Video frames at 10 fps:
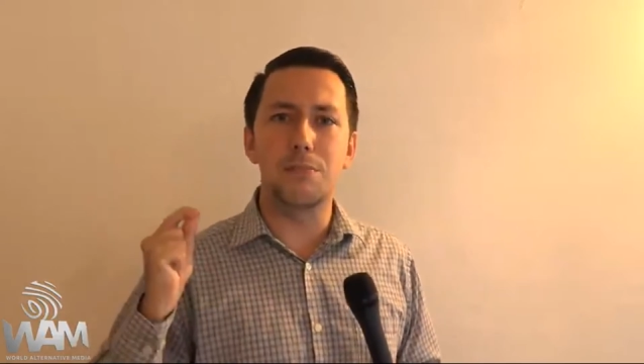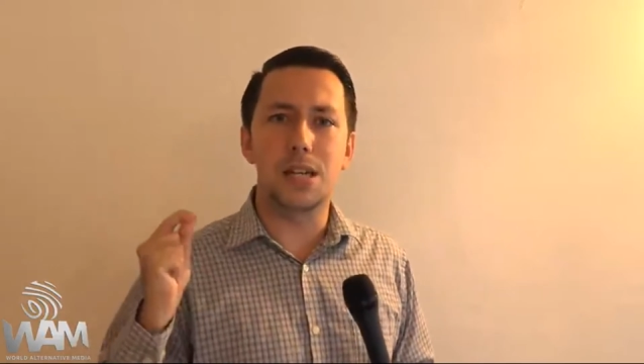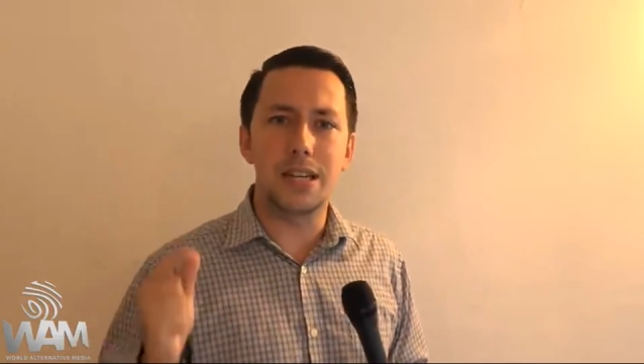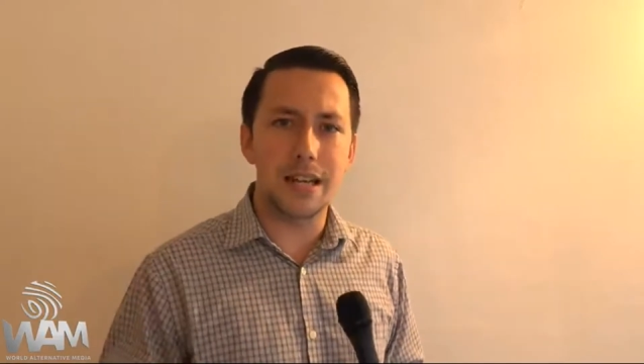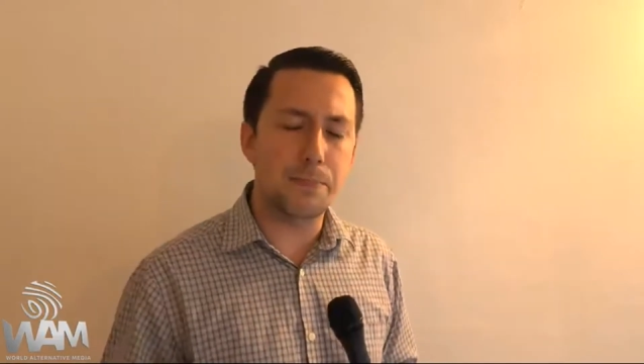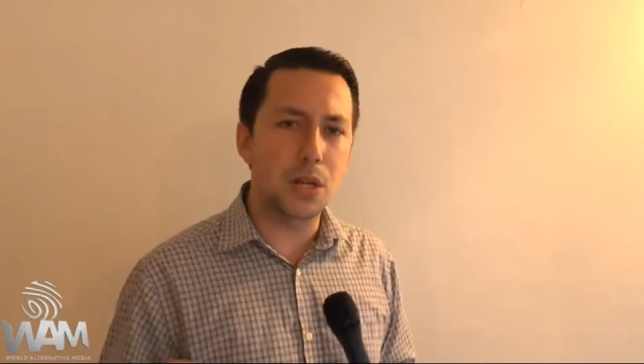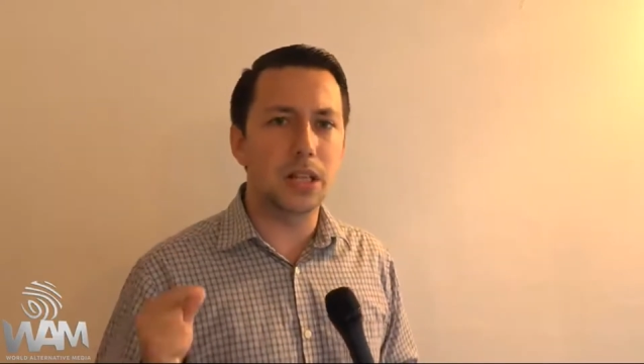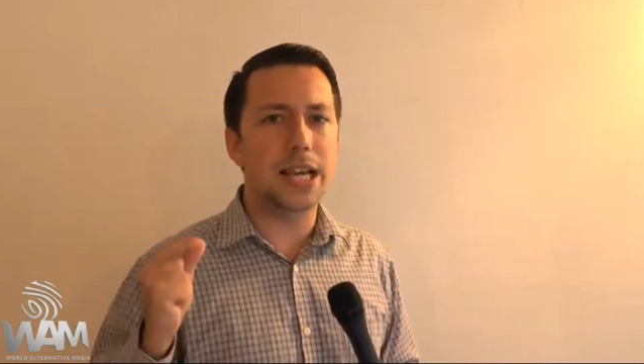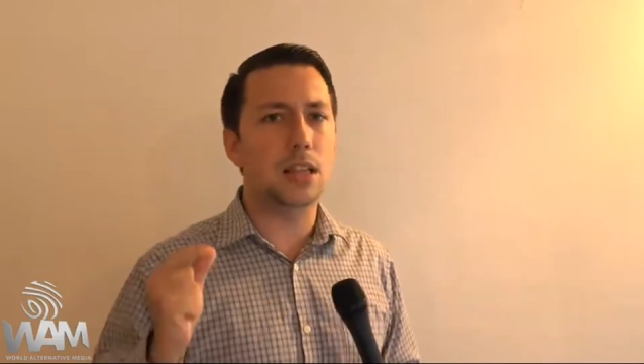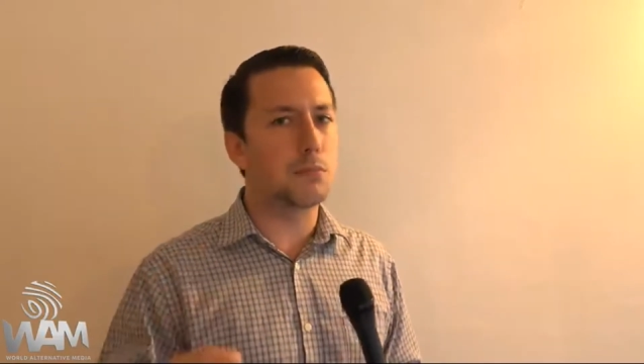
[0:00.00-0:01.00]

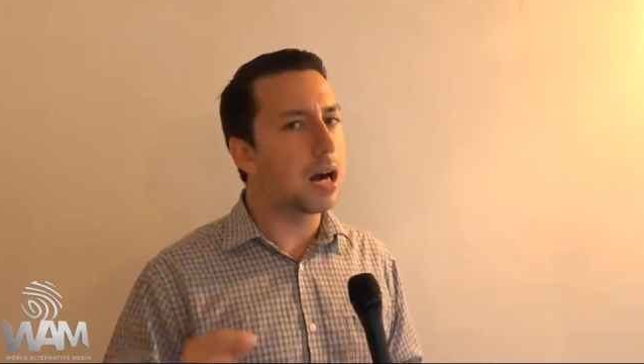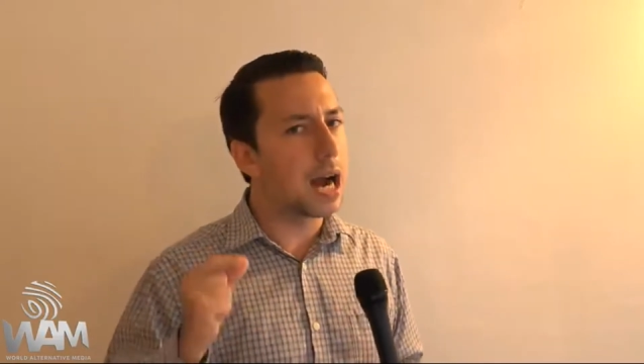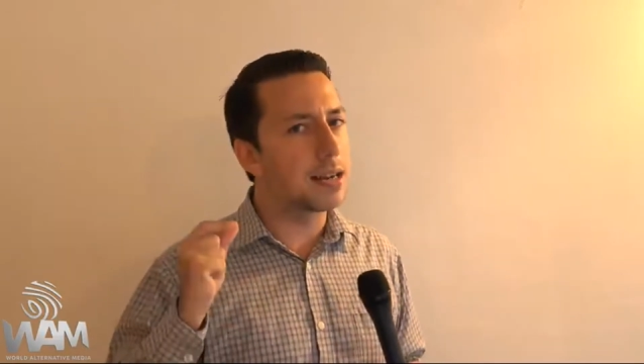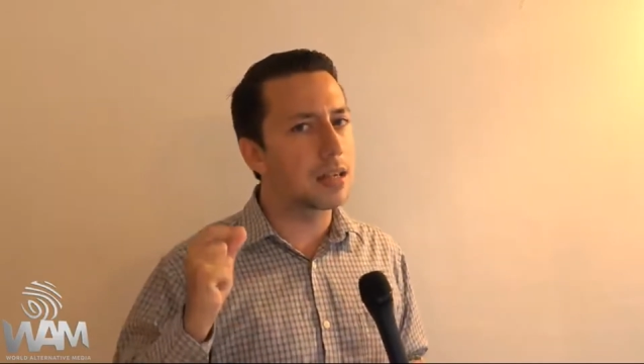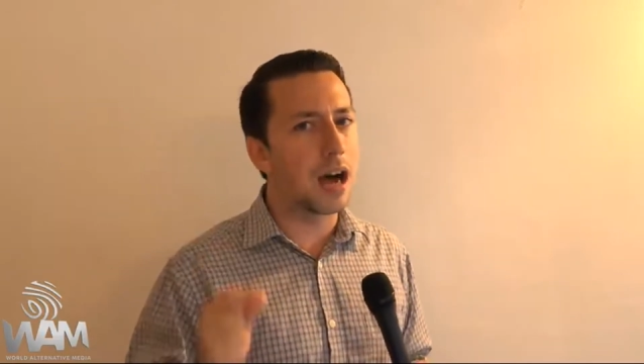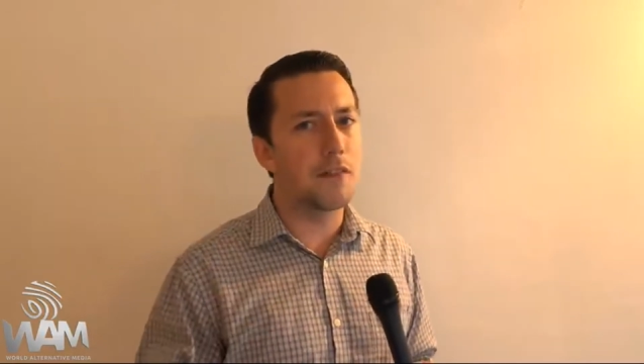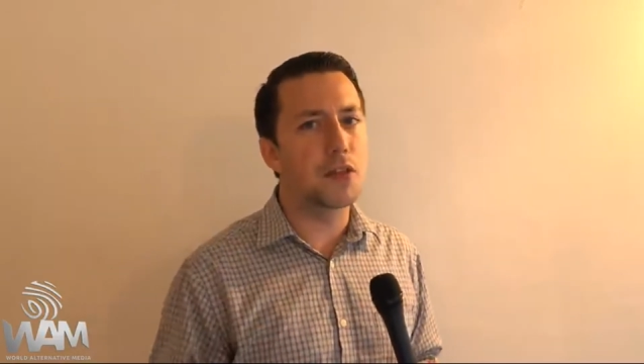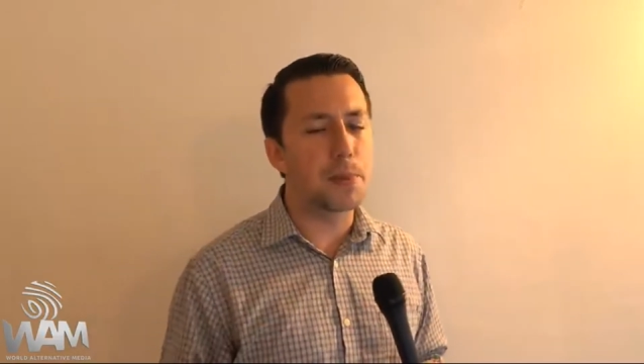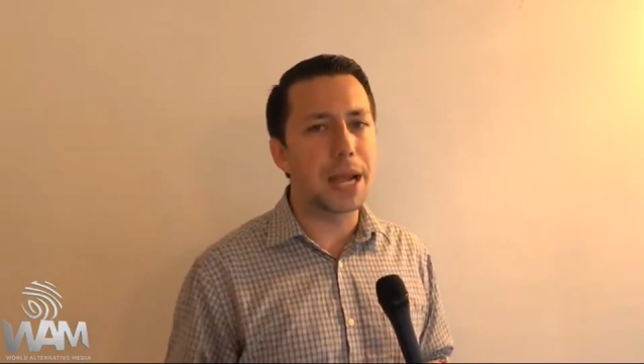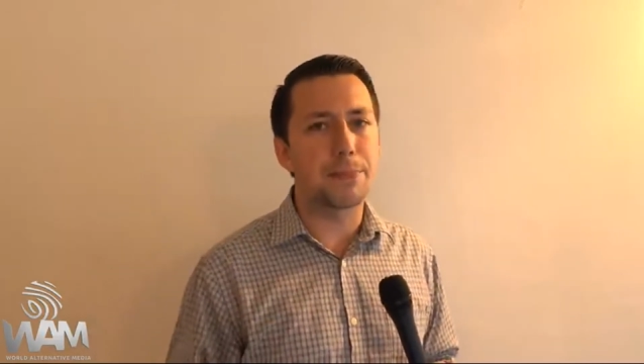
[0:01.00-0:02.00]
manipulate the minds of
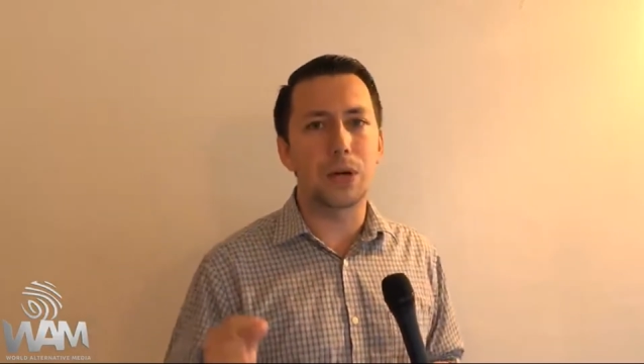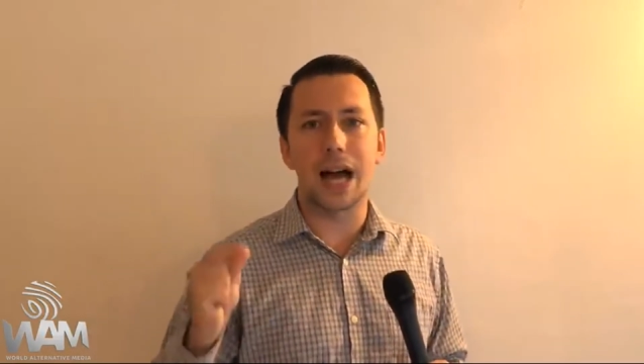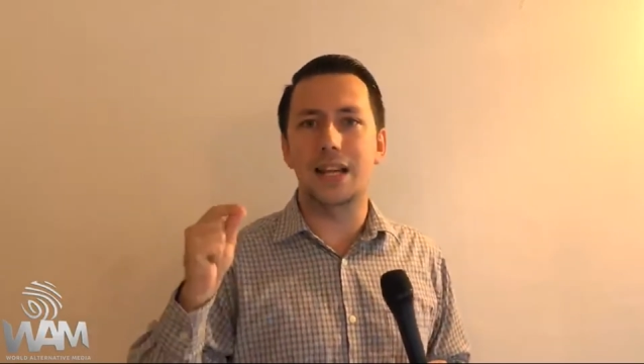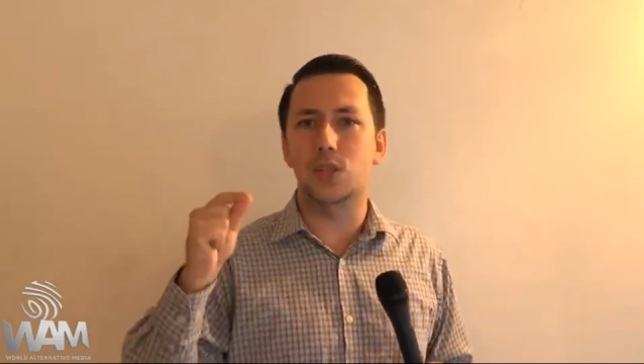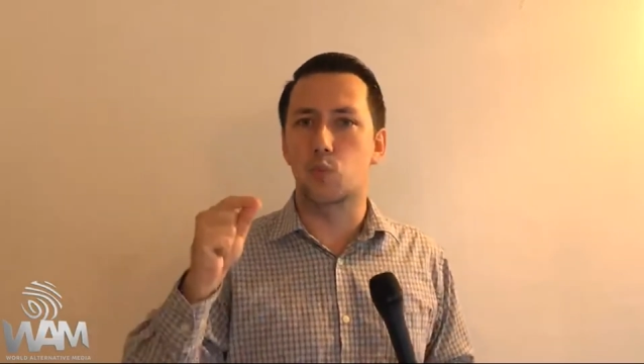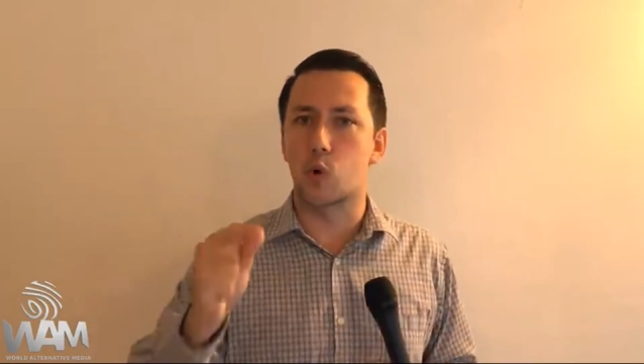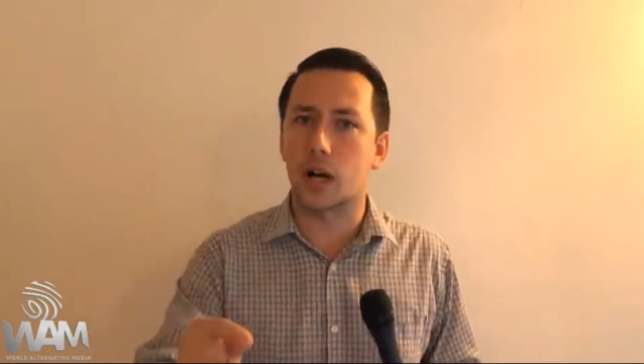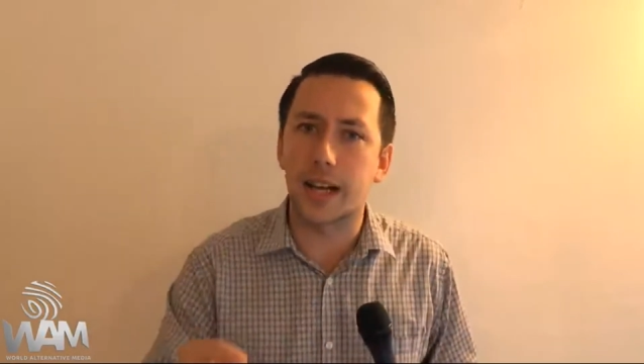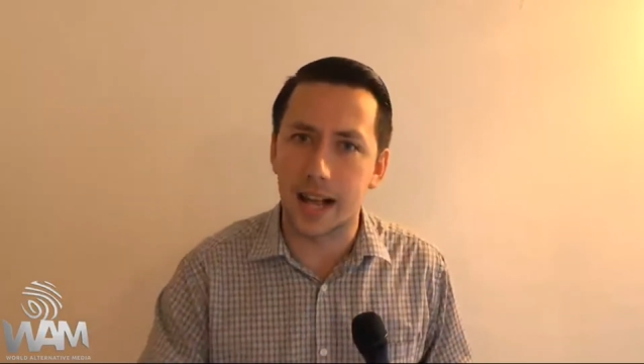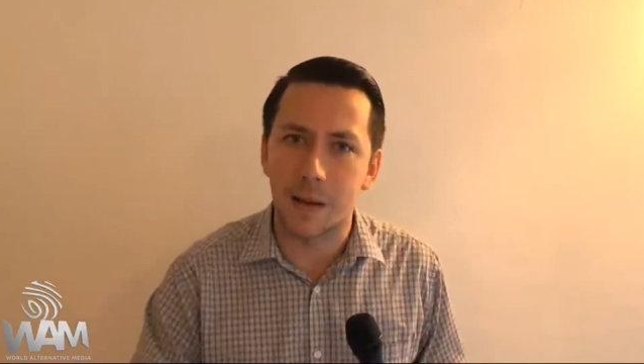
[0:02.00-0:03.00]
the people, and it's
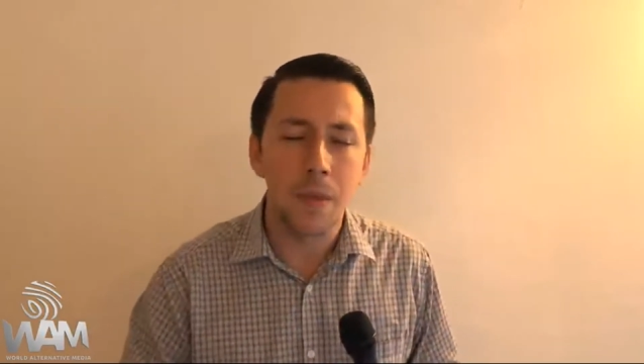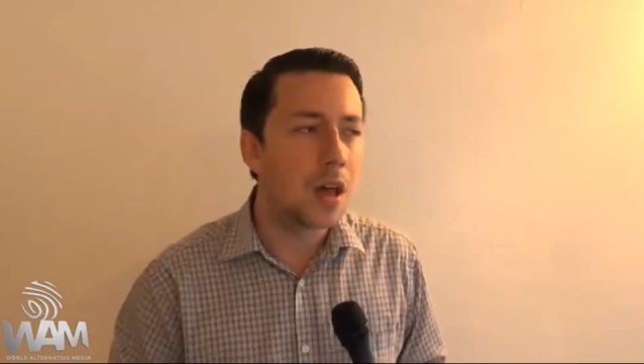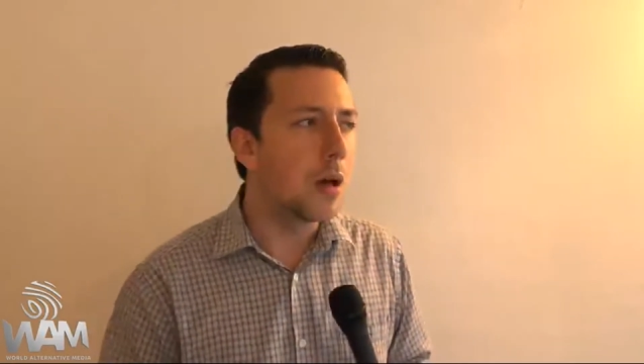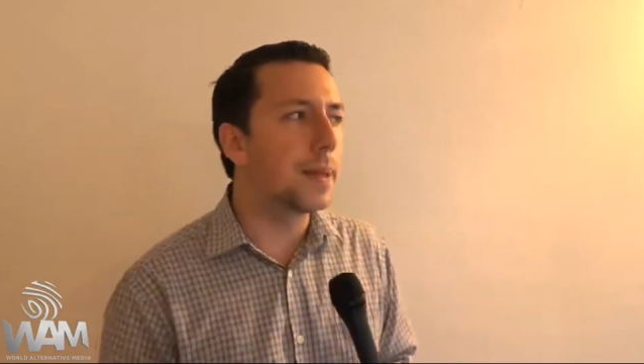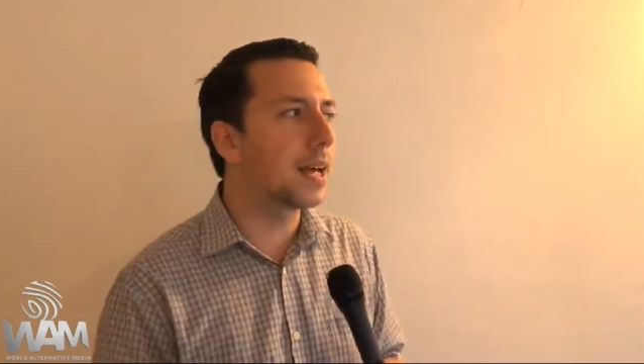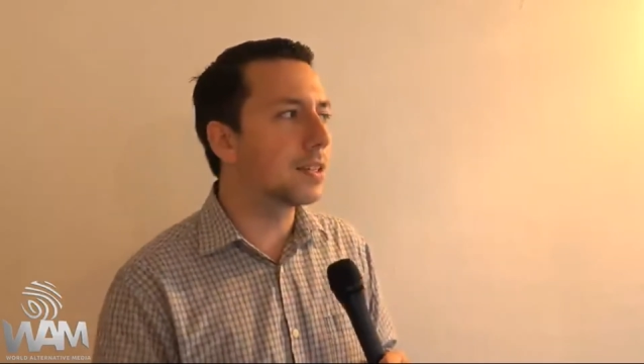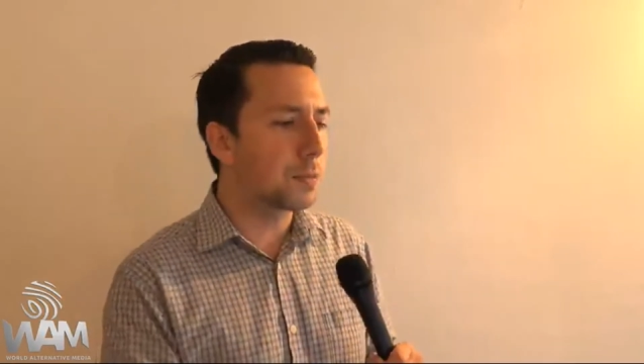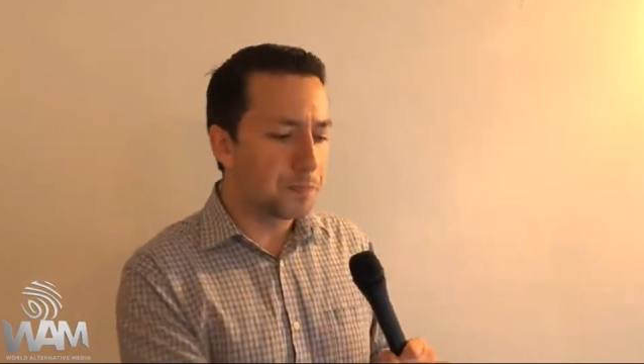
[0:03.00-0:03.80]
working. Because